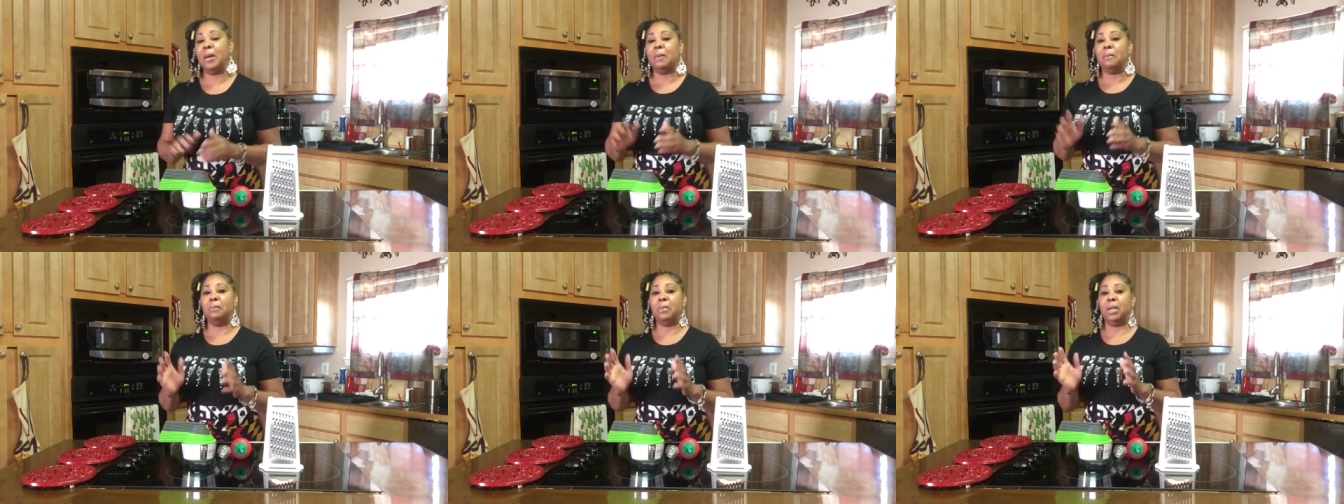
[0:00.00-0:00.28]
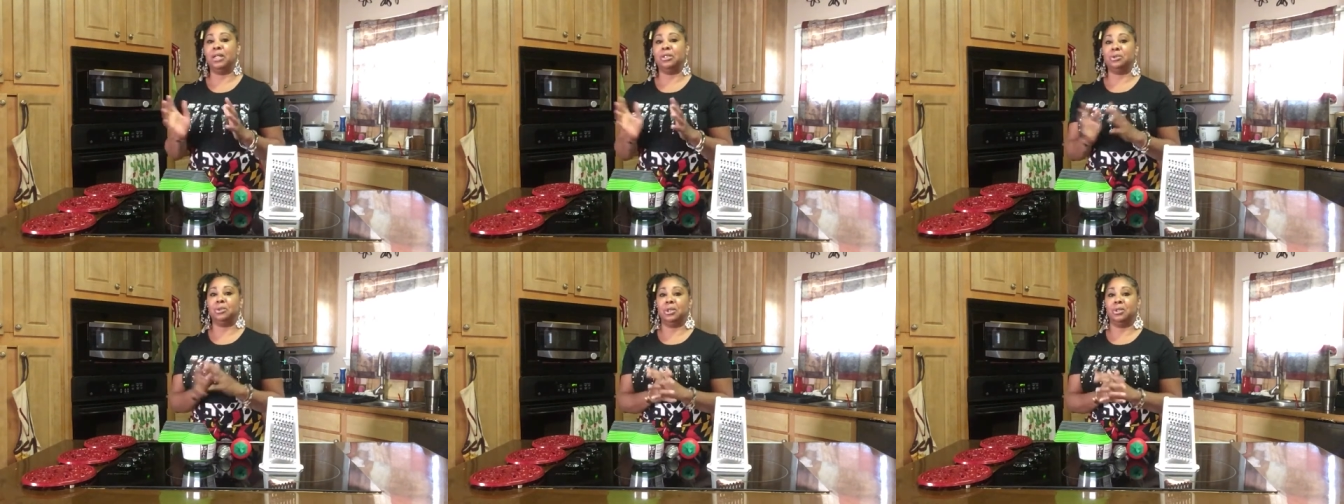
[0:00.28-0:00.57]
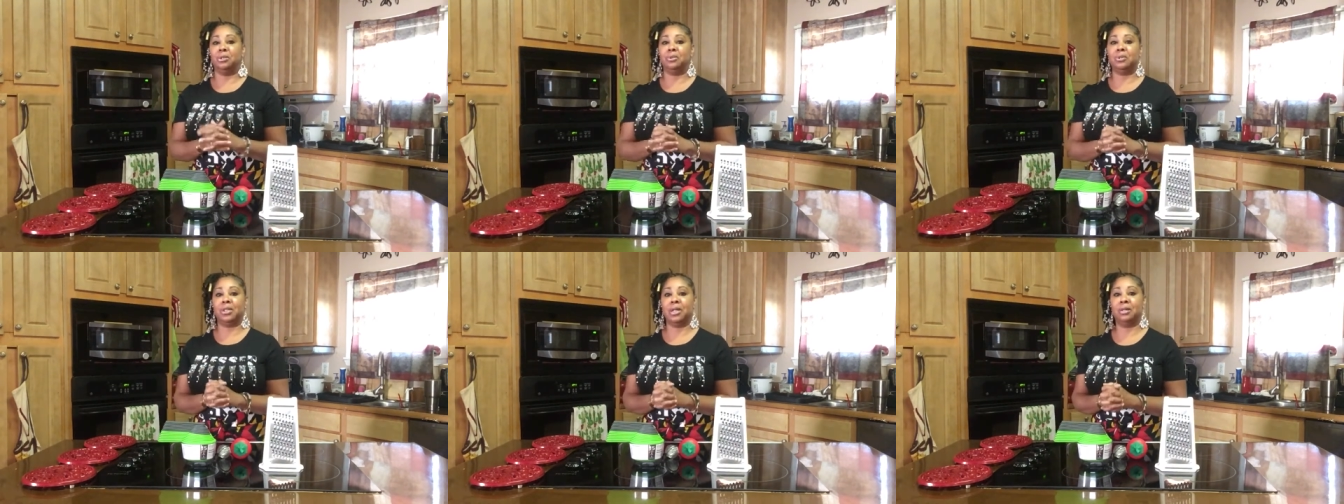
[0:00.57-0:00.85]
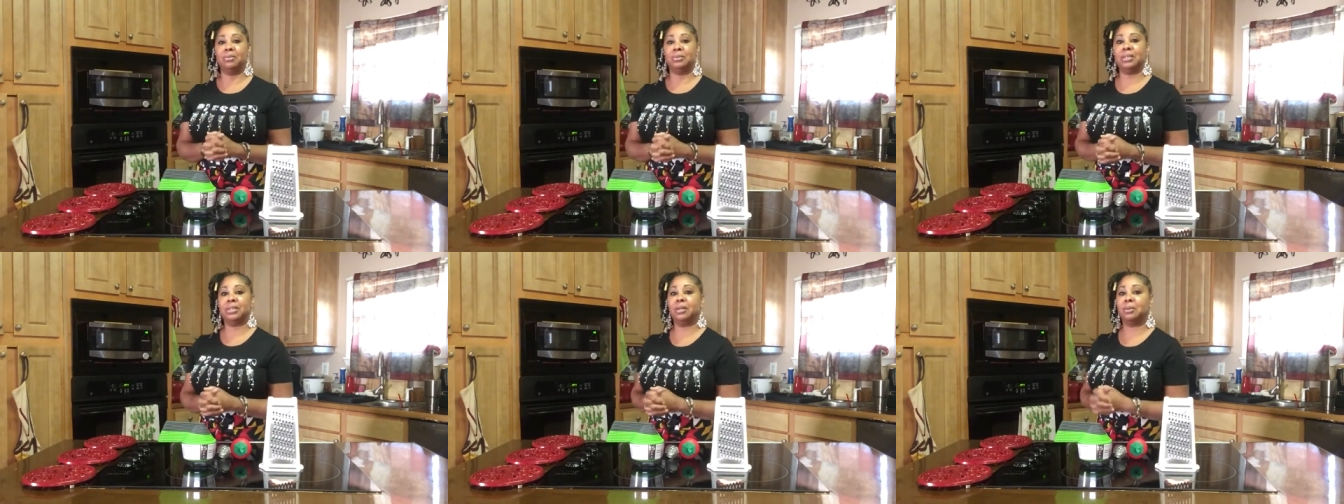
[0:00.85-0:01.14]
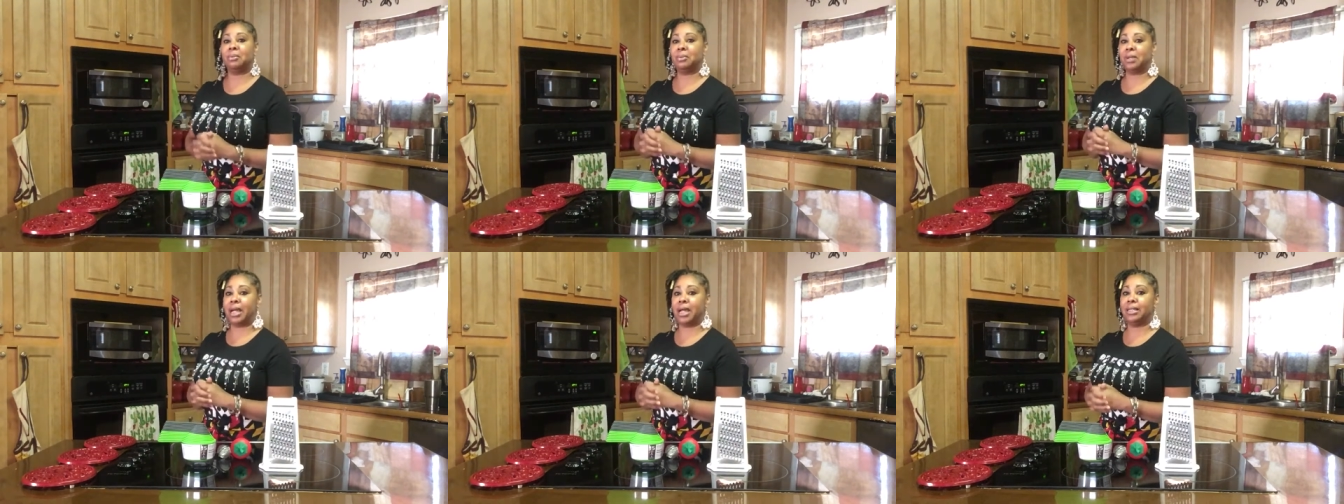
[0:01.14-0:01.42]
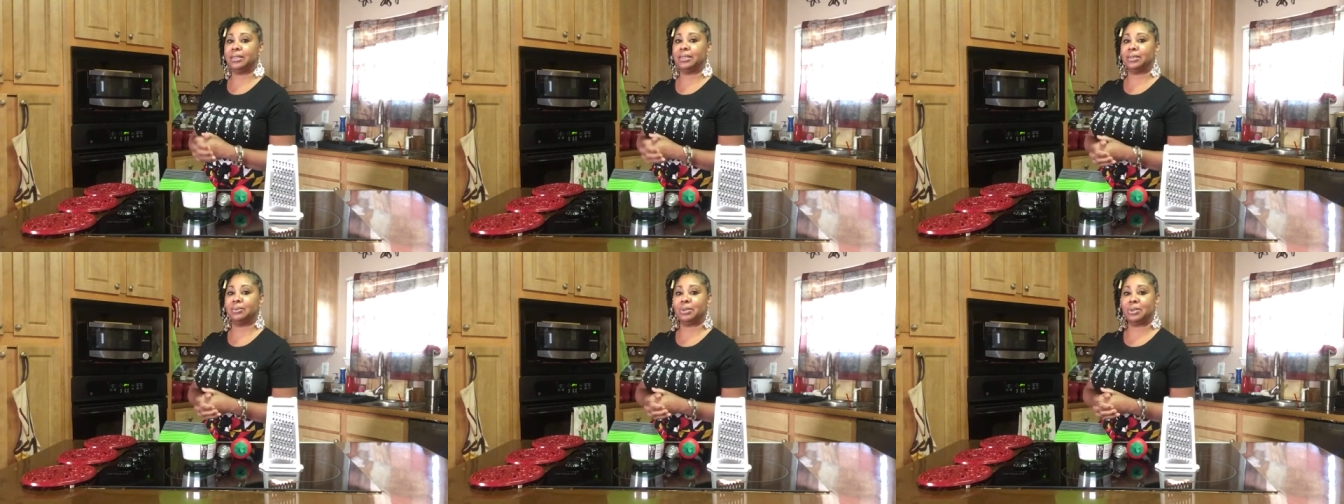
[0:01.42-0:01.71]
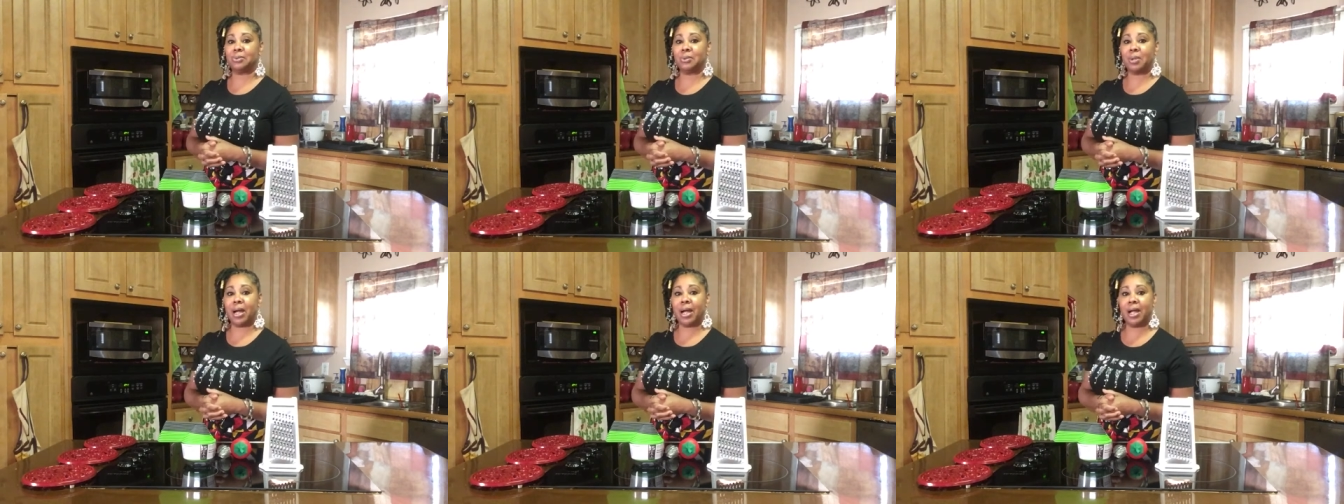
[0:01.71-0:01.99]
Make sure you thumbs up, like,
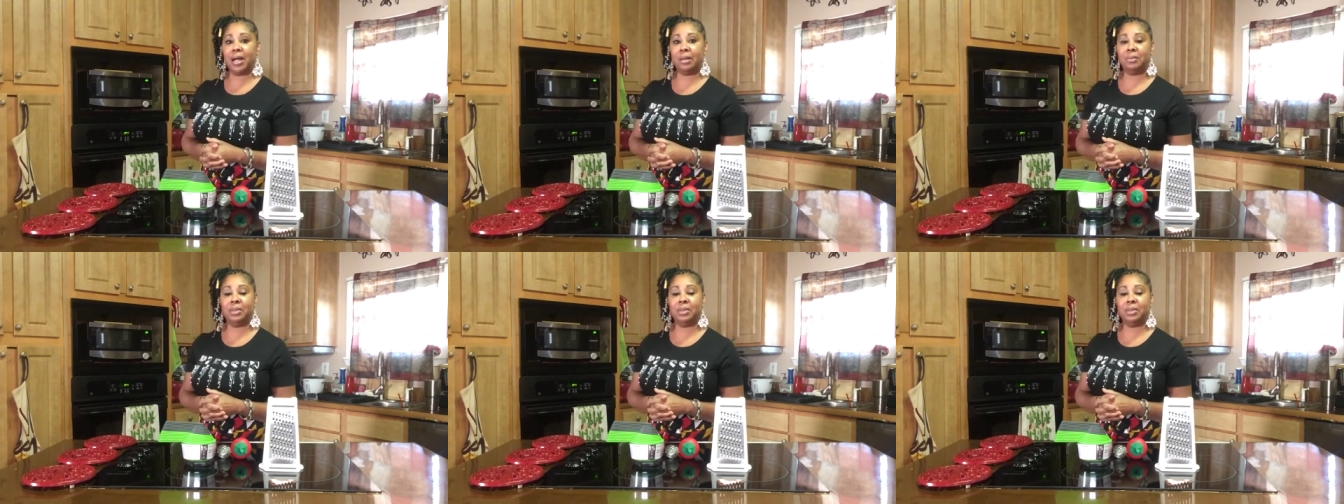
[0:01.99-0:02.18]
subscribe,